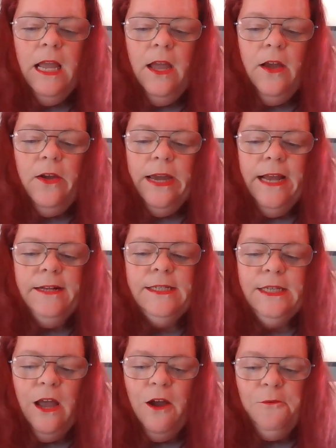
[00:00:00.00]
Okay,
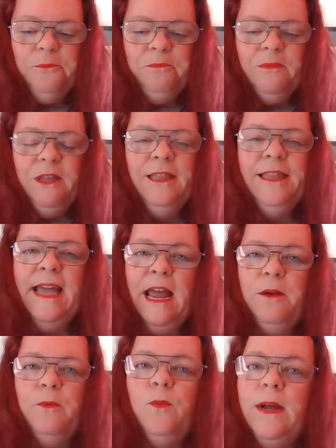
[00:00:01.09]
so
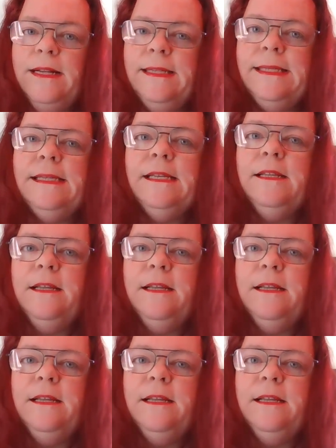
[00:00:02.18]
then once